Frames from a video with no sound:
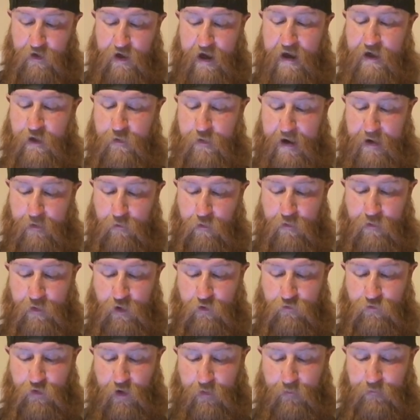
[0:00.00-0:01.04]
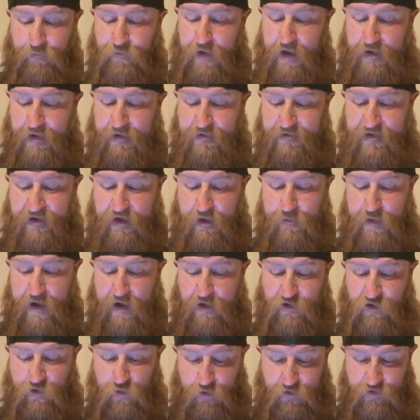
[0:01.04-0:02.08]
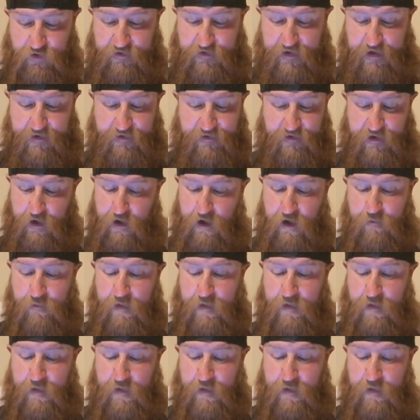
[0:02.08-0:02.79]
Anyway, we move on. In his email to us, he says,